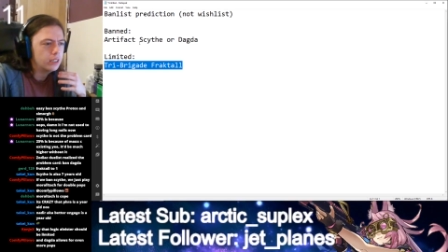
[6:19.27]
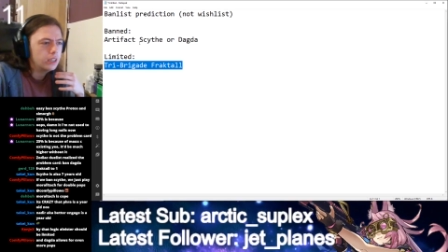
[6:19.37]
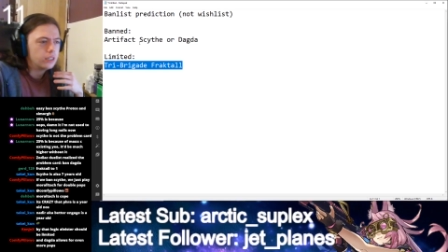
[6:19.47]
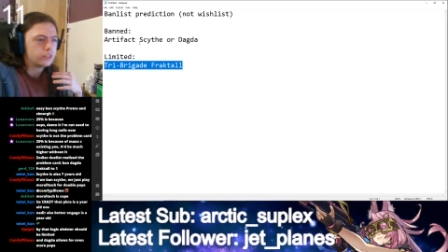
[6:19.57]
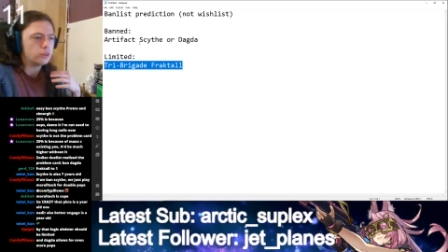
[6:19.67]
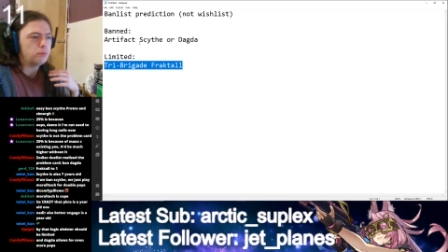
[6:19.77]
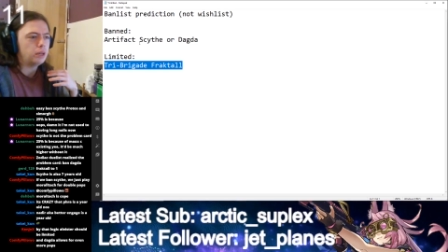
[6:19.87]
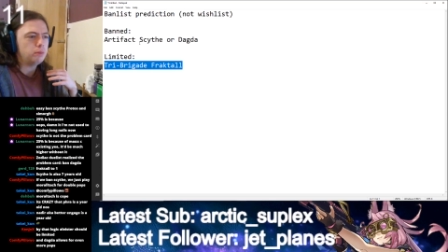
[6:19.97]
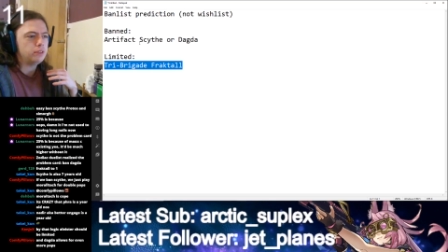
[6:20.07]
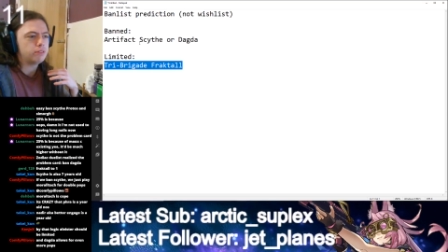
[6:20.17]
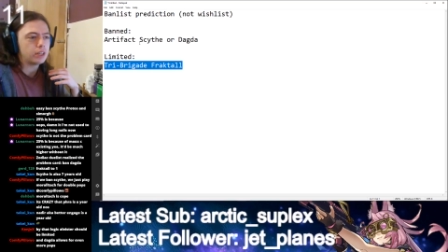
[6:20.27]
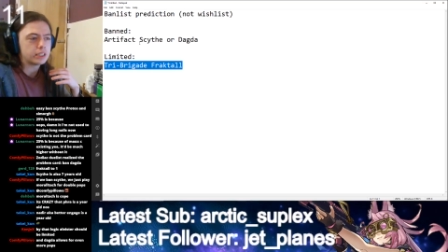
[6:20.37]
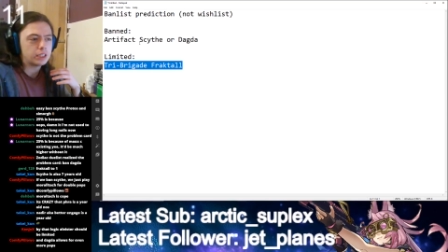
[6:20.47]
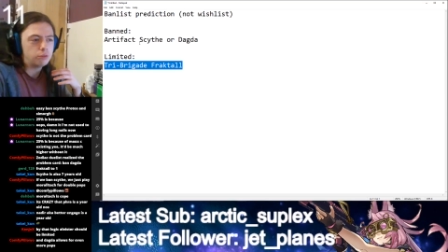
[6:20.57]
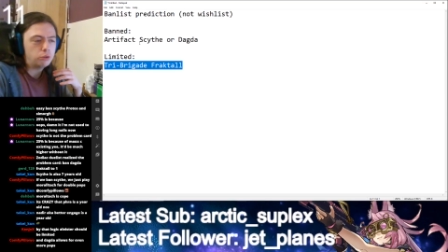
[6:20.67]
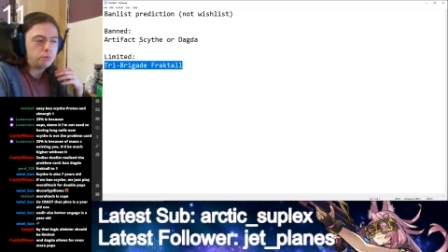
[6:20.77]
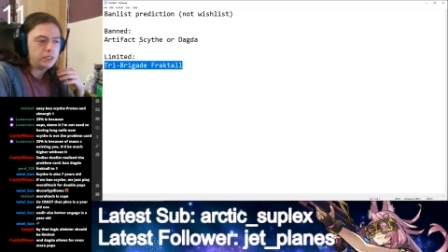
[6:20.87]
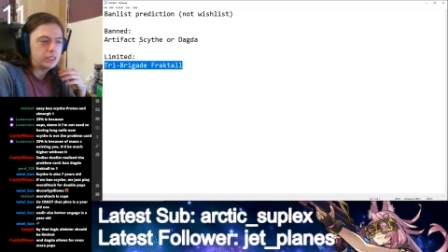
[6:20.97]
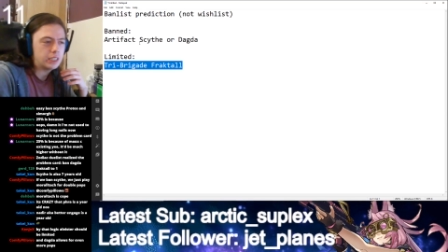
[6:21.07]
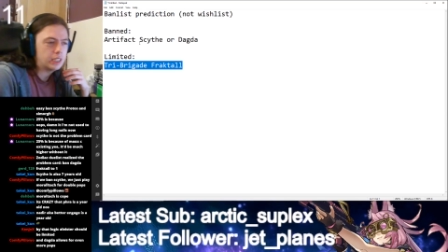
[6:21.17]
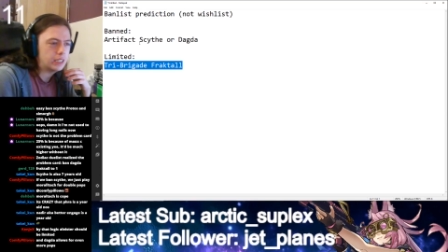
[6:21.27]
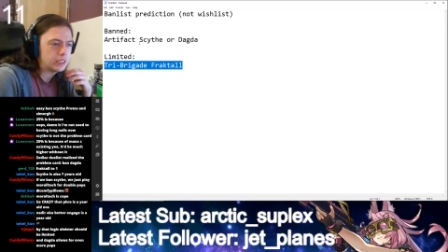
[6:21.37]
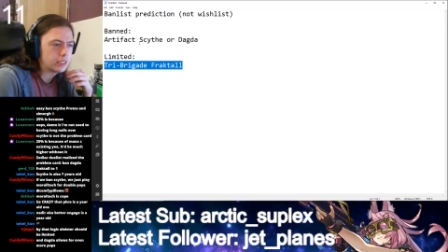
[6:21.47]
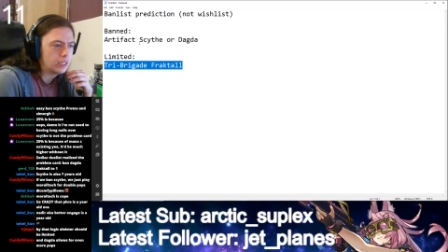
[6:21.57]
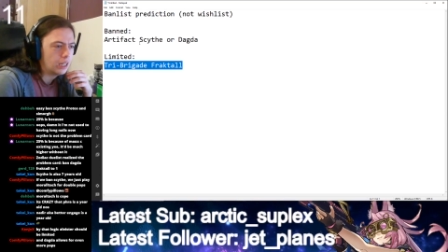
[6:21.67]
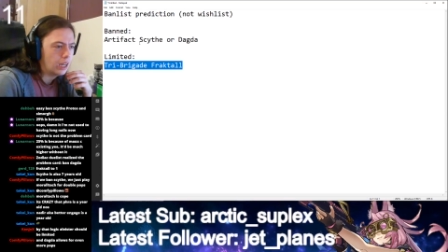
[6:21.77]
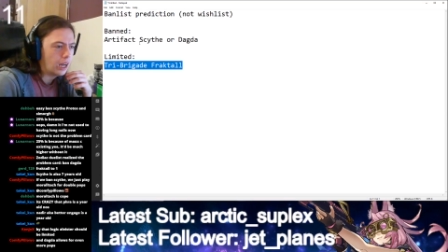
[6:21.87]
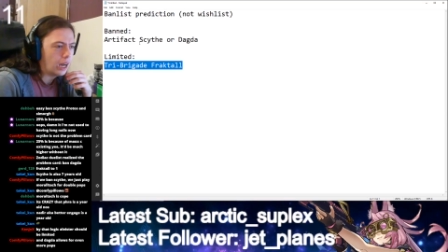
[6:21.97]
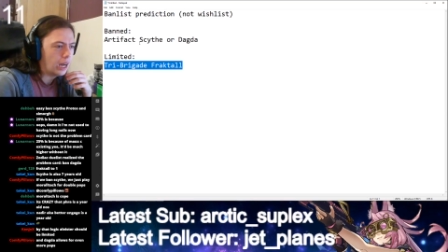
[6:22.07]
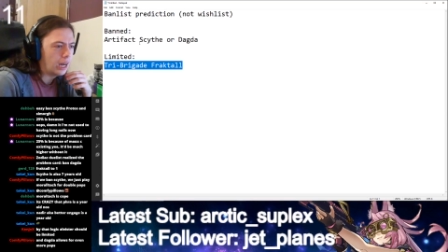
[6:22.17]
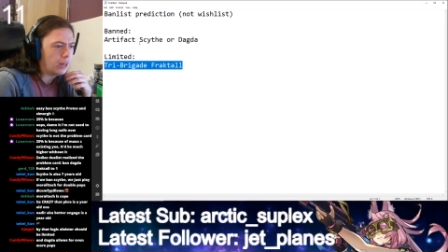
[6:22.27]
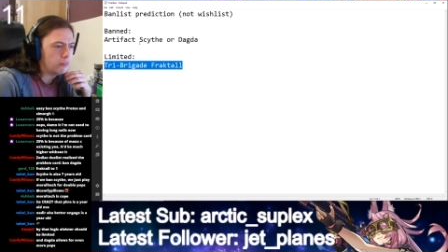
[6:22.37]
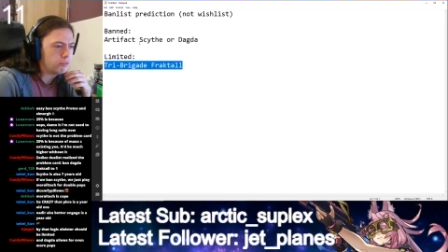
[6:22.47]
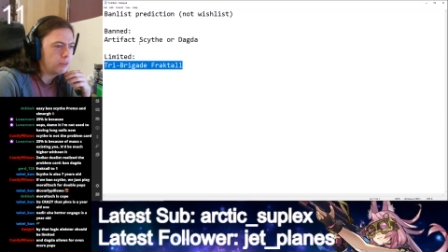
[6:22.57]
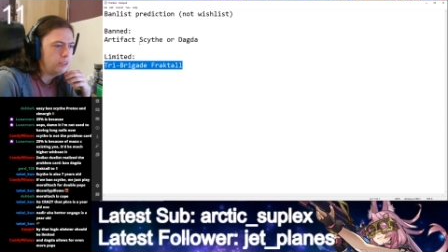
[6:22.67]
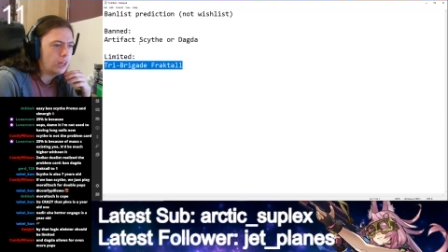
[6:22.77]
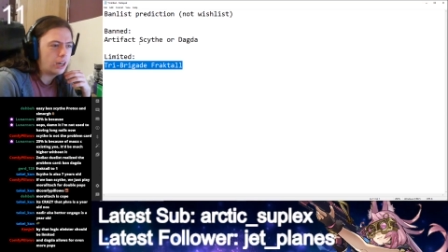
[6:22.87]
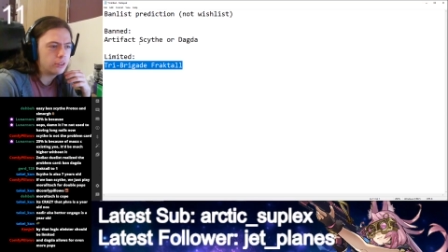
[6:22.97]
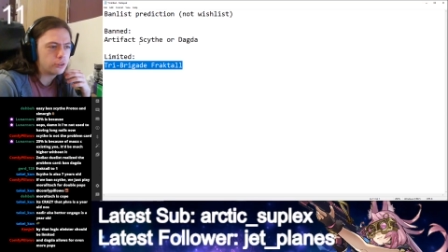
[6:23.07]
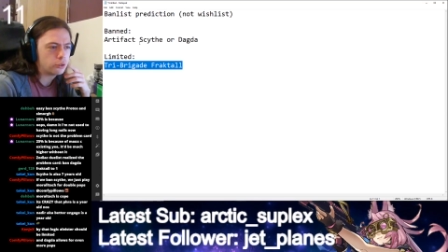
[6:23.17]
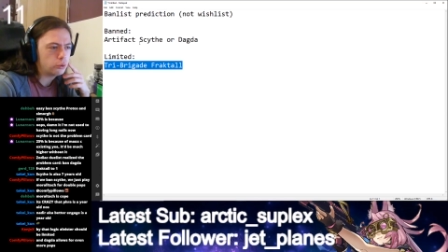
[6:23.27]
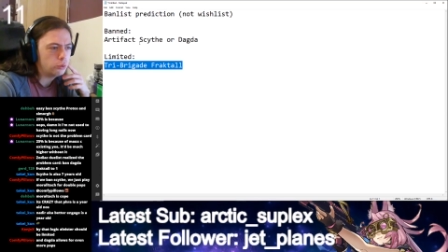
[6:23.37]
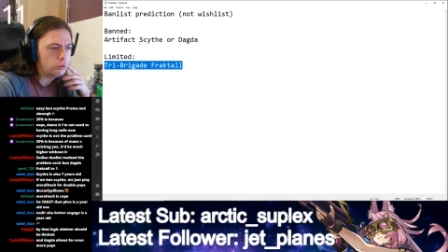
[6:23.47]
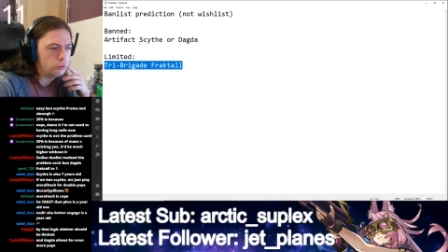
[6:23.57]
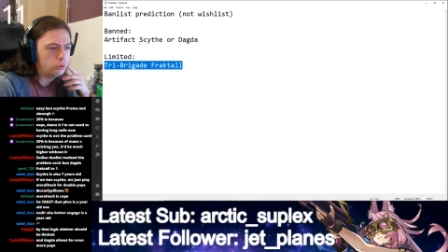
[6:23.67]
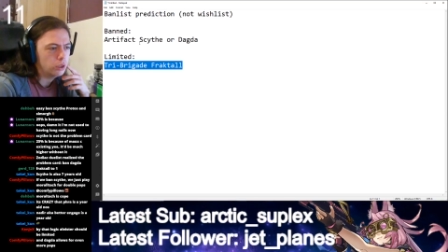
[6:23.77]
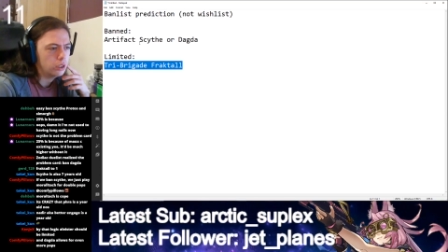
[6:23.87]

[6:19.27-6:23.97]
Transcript: So maybe Fractal will be the hit. Very hard to call.